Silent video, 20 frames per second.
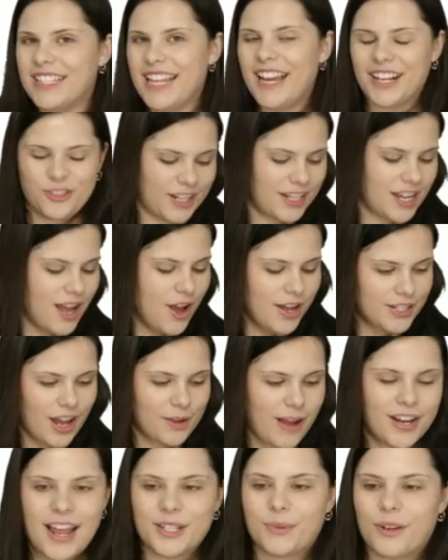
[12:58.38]
breaking
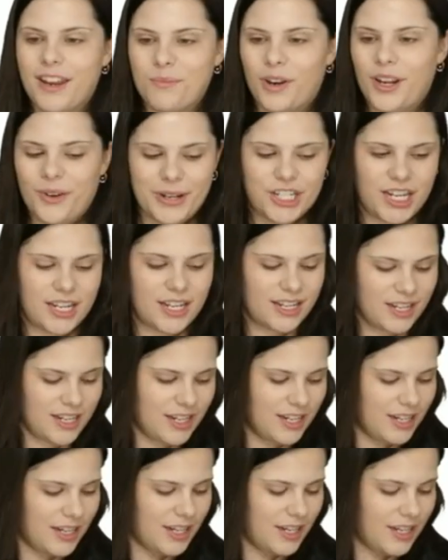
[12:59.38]
down
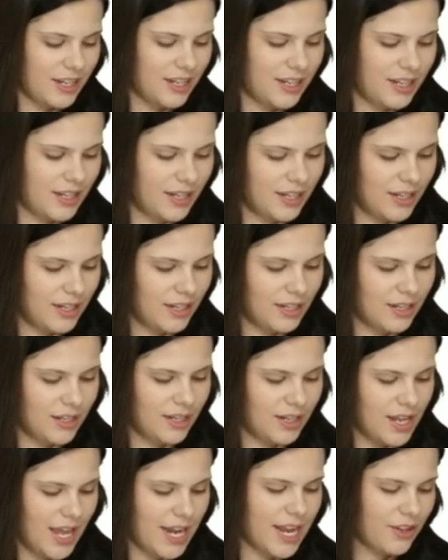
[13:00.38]
complex tasks,
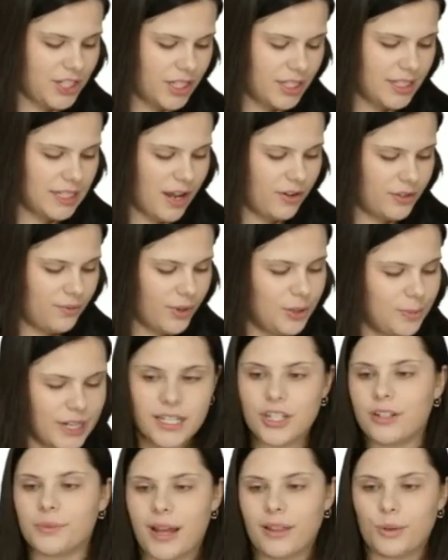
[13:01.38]
paying
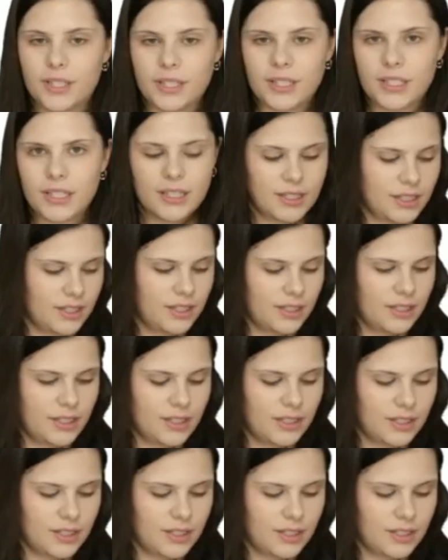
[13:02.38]
attention to detail.